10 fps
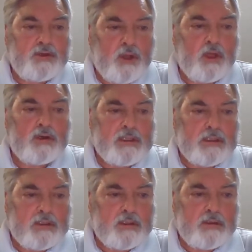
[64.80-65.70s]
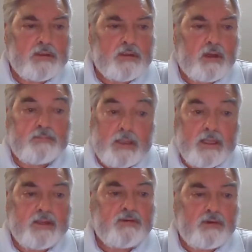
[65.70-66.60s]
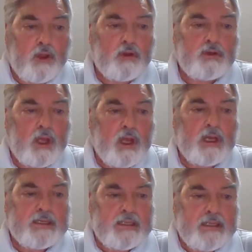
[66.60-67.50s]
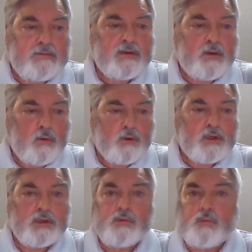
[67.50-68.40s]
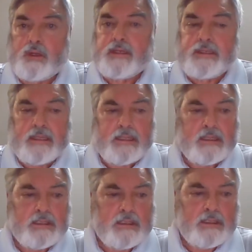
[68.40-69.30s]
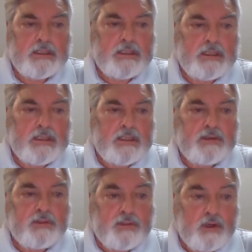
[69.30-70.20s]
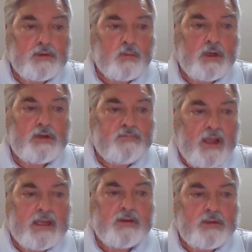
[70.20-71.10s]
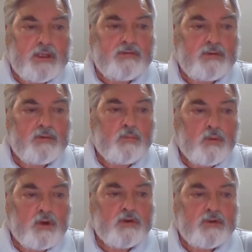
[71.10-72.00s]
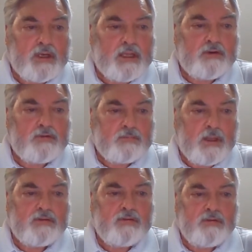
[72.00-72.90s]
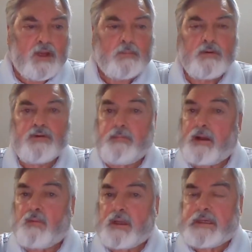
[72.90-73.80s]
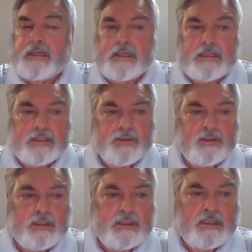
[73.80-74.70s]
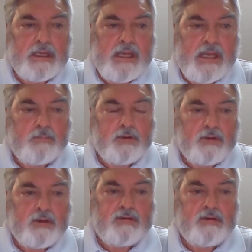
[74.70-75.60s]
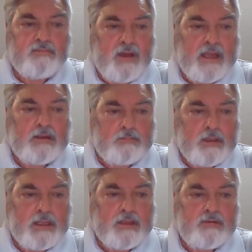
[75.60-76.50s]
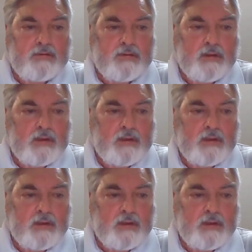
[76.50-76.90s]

total of place, total odd even order, 1 in 10. The third word, value digit, words, letters, places, numbers, about 1 in 100. And position of value place,